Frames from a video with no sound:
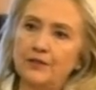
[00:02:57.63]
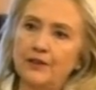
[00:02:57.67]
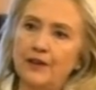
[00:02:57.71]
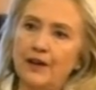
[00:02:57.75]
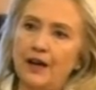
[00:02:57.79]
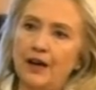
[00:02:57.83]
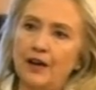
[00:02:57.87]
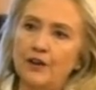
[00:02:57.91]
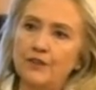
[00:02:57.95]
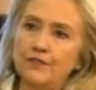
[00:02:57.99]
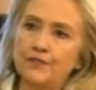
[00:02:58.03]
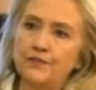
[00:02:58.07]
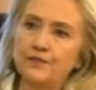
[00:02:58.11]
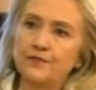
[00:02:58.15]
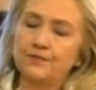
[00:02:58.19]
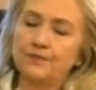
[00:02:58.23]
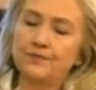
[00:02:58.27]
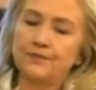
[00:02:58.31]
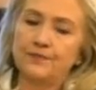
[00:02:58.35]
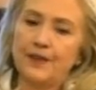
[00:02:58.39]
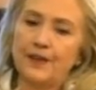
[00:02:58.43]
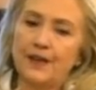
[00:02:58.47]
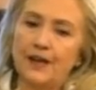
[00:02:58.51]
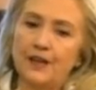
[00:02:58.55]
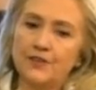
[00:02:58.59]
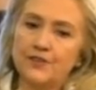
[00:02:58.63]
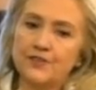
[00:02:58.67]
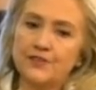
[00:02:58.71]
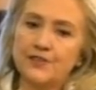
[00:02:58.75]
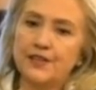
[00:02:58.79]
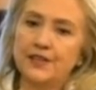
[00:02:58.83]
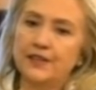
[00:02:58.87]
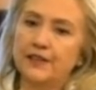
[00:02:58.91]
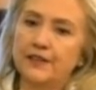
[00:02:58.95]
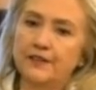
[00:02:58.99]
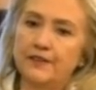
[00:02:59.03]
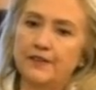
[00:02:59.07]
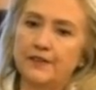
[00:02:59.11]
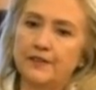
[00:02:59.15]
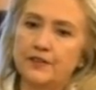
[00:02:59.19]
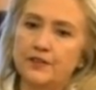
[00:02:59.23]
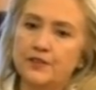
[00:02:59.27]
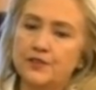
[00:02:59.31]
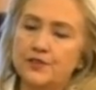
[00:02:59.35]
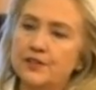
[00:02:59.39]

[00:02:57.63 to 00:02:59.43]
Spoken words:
our seeing that there